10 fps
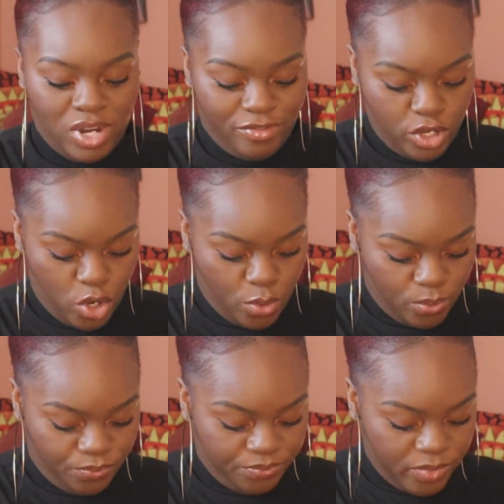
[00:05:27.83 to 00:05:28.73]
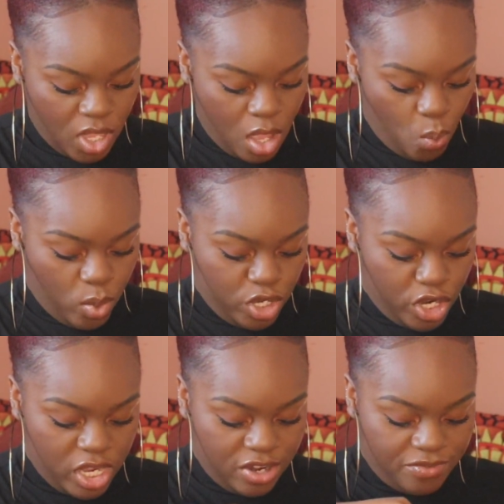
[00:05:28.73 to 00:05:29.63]
You never know when
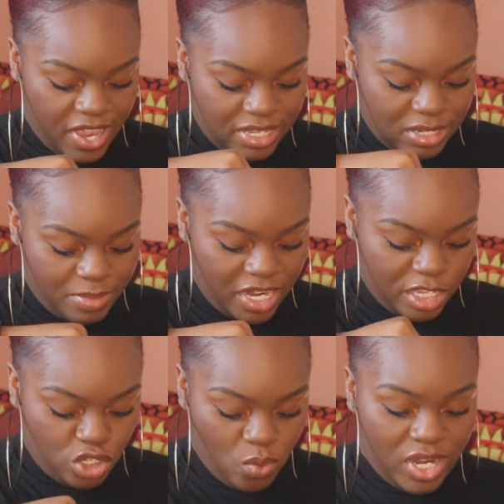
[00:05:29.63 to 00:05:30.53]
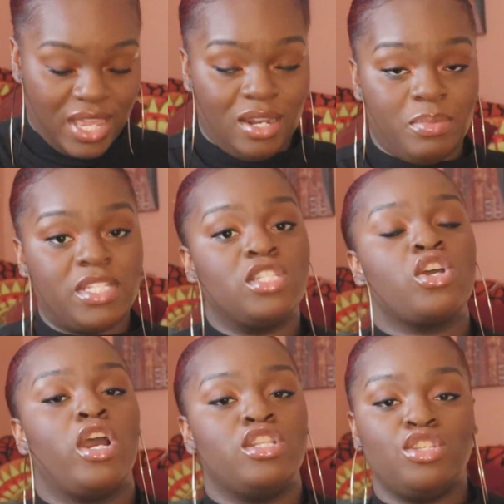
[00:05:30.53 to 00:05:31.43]
you're gonna find somebody that you want to hand a
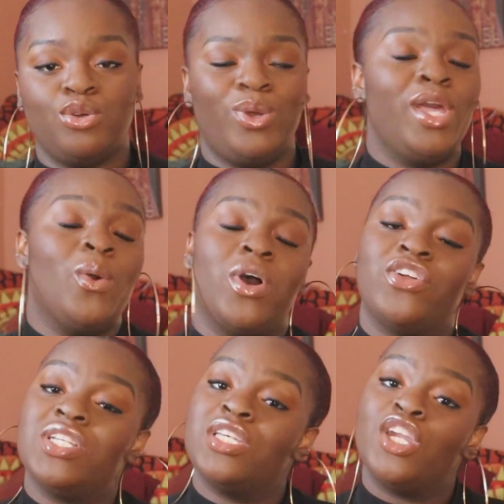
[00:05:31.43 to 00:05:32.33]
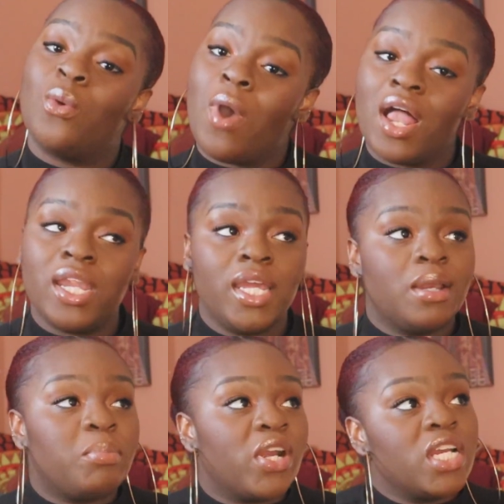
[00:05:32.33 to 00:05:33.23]
business card to, whether it's in your wallet,
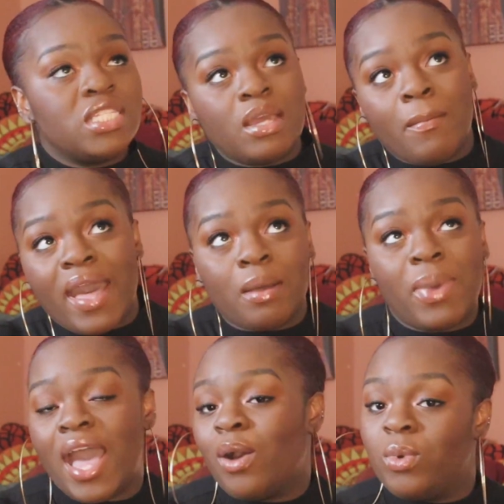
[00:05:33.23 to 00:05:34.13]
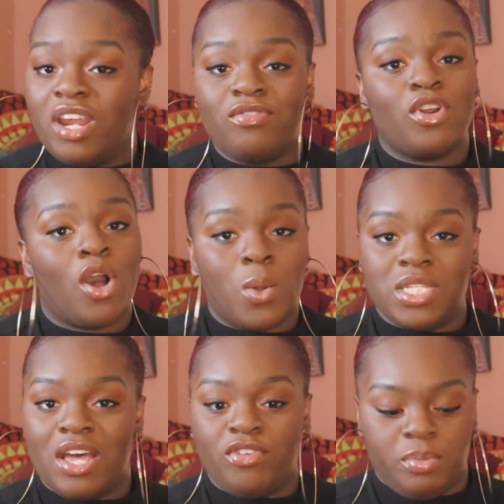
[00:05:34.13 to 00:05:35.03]
your purse, your backpack, whatever.
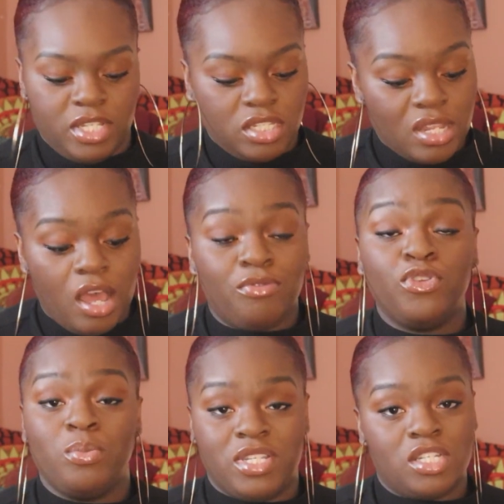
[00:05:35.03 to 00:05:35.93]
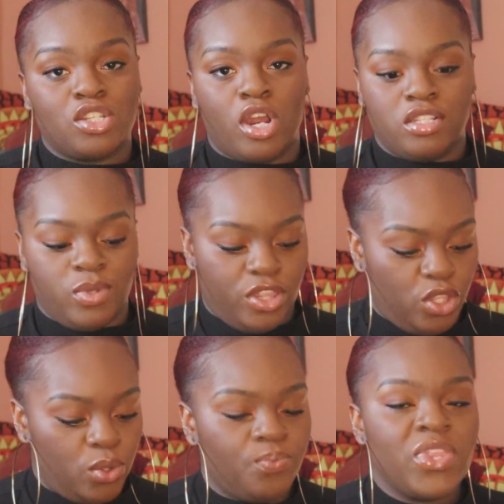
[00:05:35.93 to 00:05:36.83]
Always have a few business cards
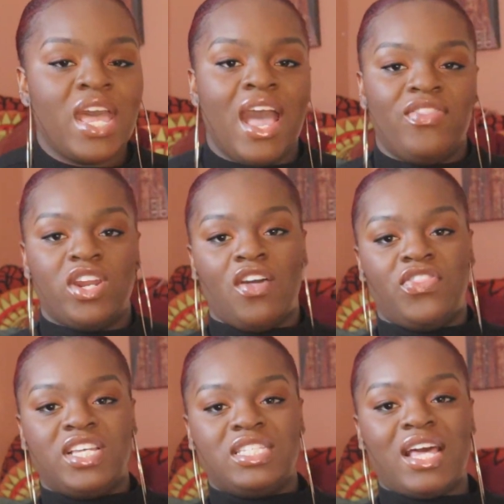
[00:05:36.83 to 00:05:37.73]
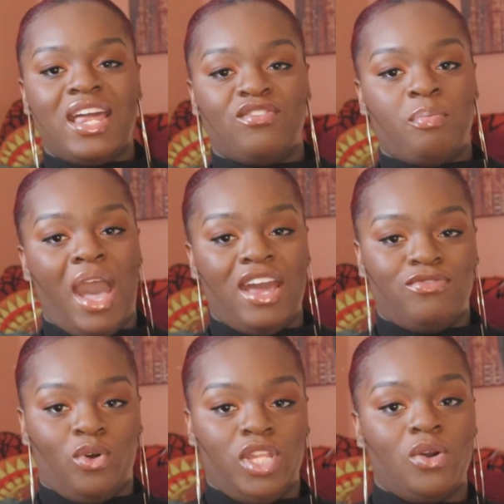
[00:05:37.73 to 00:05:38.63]
with you. And then on this side of a
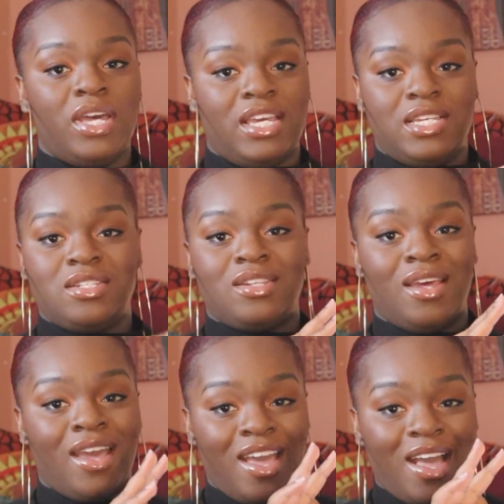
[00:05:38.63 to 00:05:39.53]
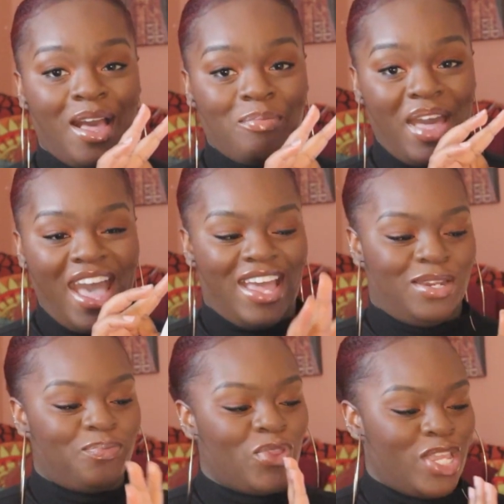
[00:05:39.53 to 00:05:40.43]
Padfolio is a
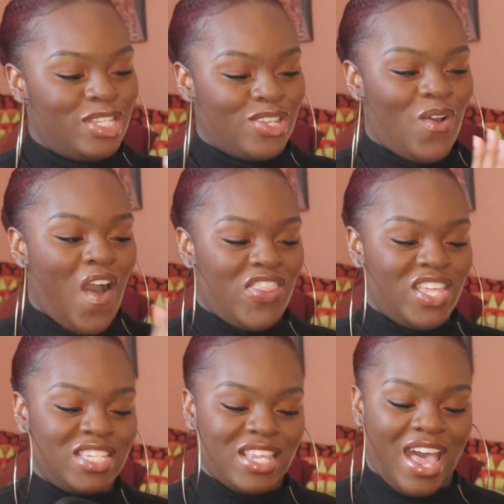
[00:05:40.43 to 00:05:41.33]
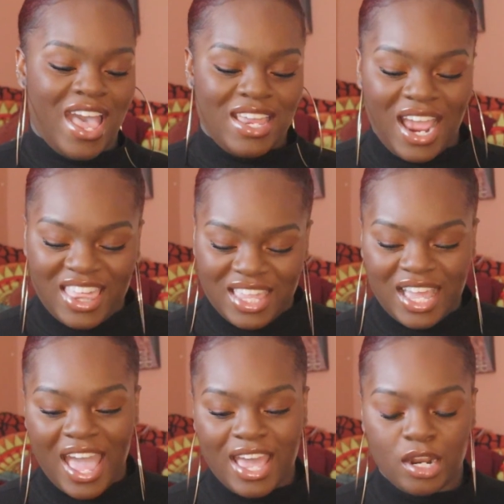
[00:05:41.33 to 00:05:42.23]
pad. So on this side, I
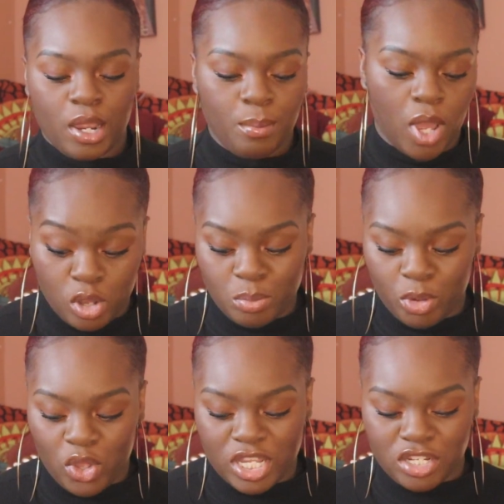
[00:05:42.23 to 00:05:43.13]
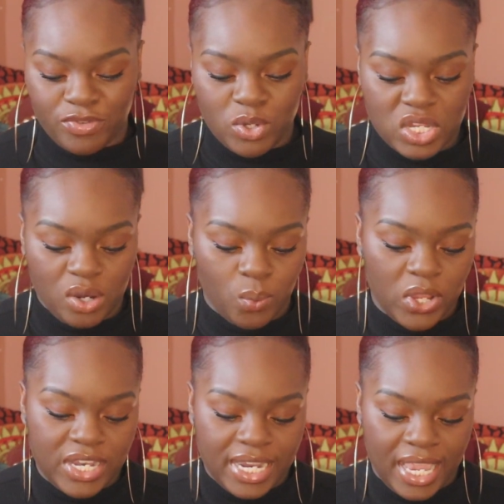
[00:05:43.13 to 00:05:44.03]
think I had multiple interviews in
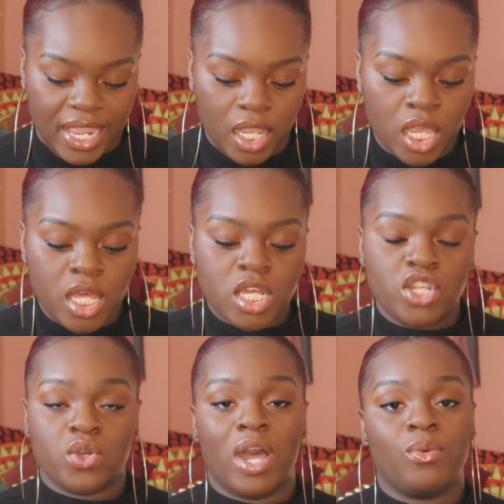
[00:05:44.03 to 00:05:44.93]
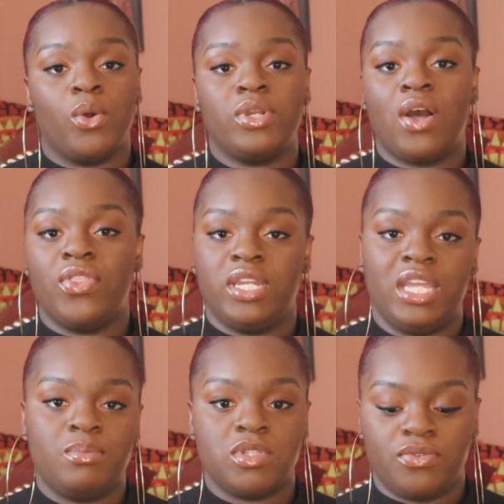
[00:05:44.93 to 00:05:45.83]
one day. So I wrote down the
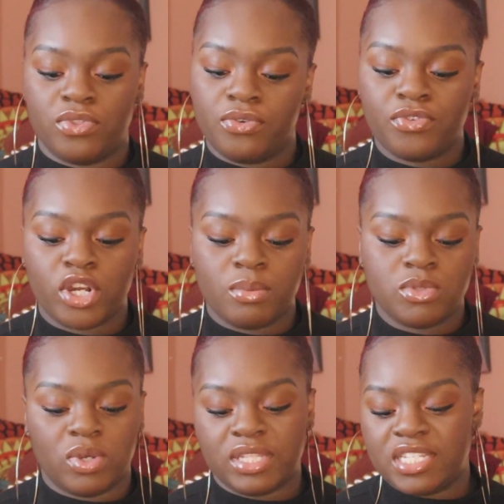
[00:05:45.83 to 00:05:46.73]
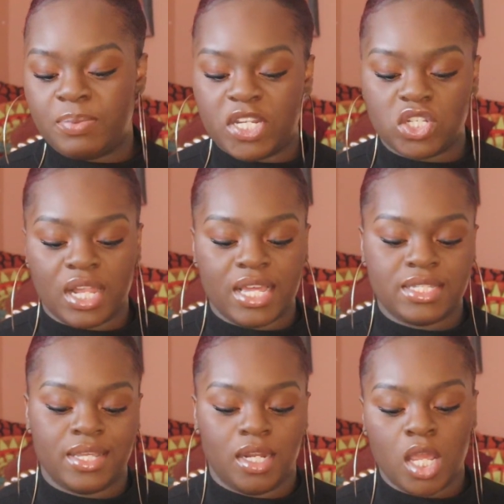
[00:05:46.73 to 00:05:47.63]
names of the firms, what they
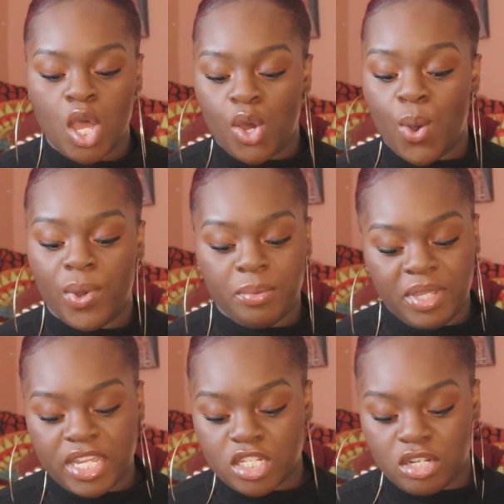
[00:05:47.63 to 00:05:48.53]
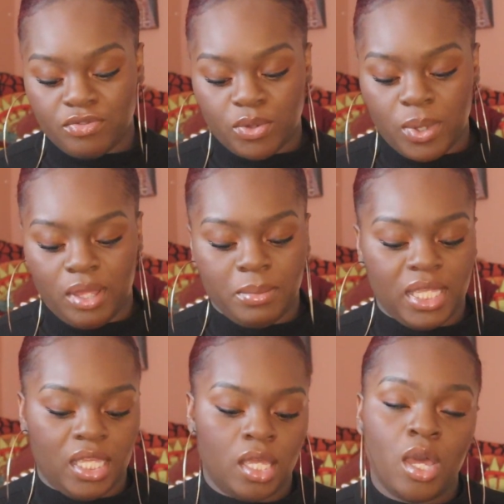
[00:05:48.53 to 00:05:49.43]
specialize in, who would be interviewing
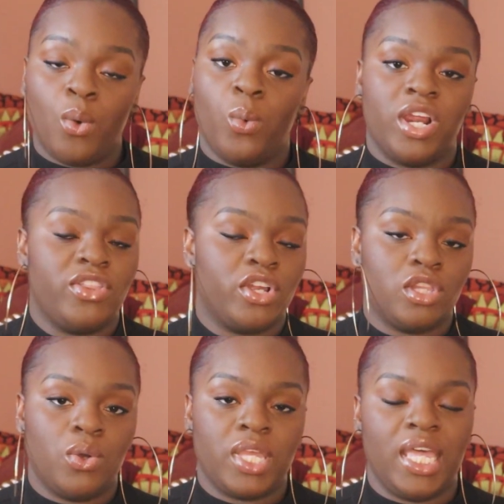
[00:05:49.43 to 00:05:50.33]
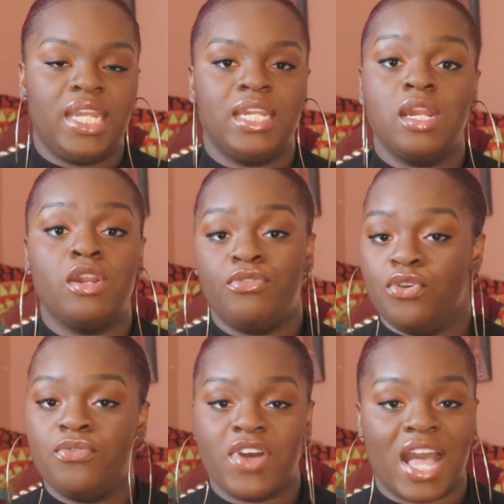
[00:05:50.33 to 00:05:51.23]
me, where they're located, and a
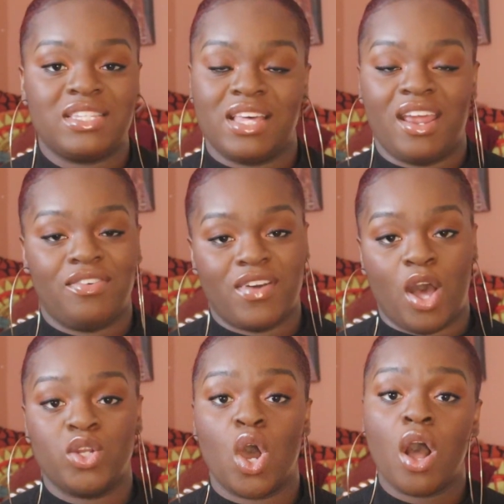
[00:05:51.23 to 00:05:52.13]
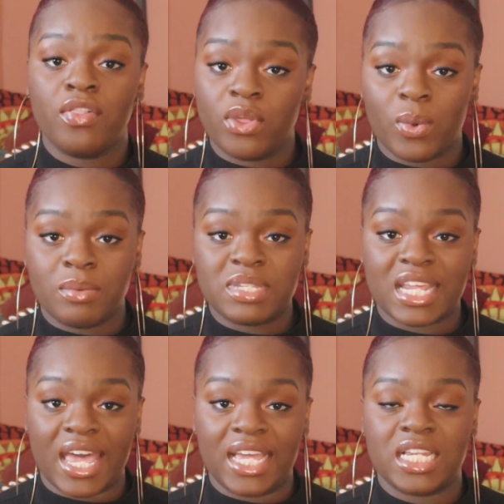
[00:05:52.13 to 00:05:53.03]
few facts that I found on the
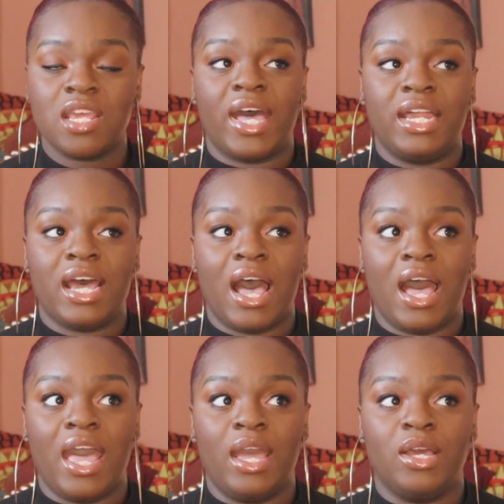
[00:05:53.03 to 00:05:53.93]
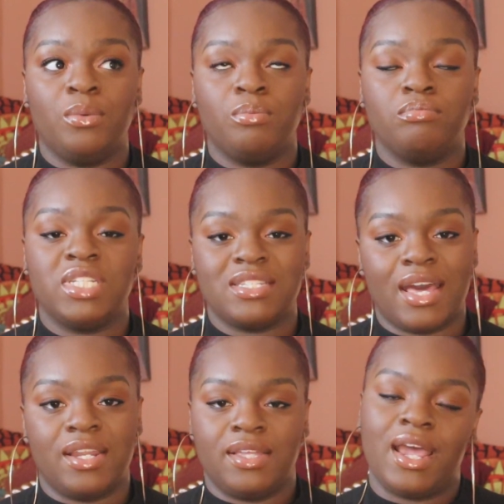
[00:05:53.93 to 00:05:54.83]
website that I
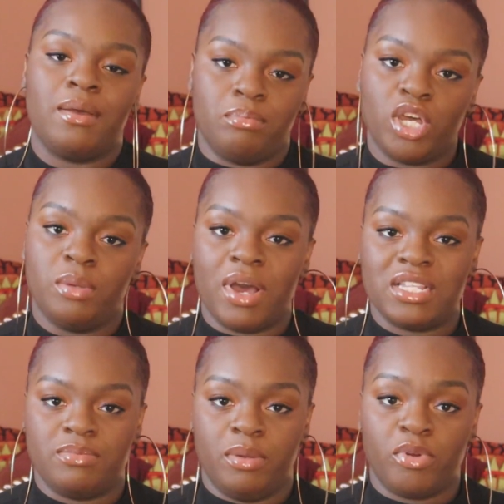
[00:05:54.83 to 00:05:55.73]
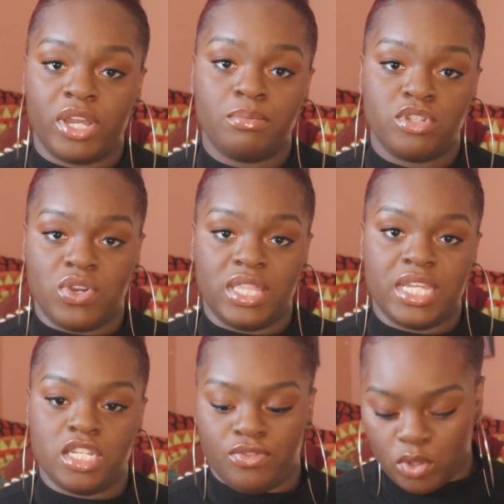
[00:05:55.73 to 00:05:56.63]
decided that I could possibly bring up during
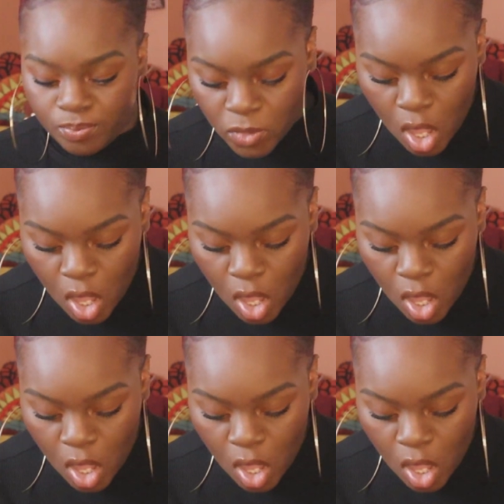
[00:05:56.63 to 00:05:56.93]
the interview.